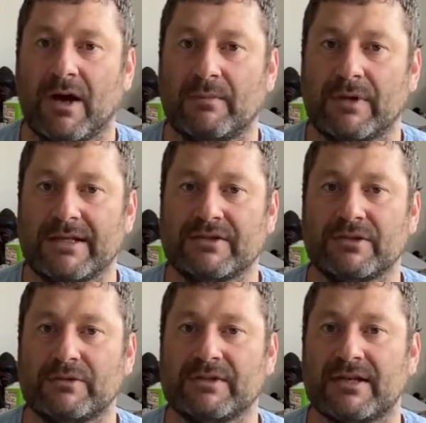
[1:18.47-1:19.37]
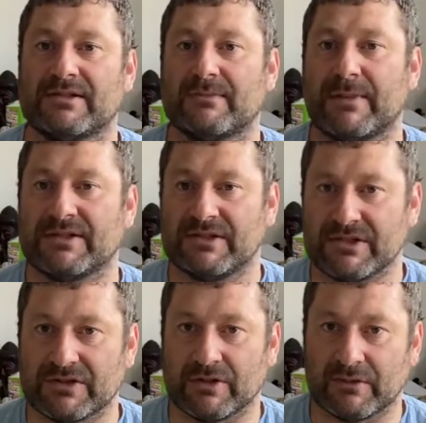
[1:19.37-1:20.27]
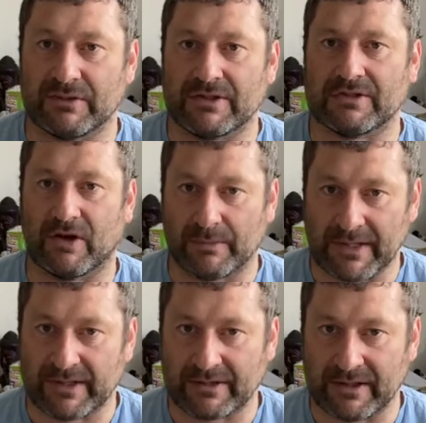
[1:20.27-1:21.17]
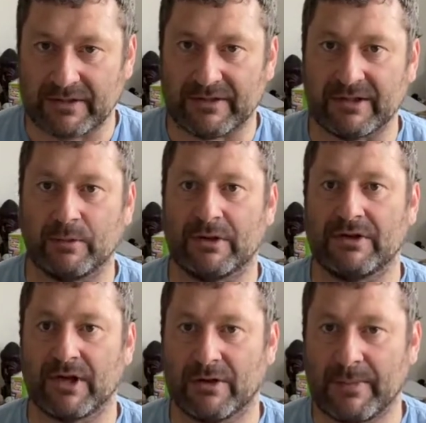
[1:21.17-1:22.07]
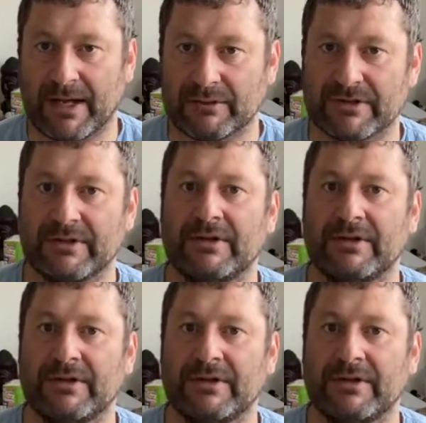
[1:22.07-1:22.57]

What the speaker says: please do send some messages on this topic, anything you want to know about.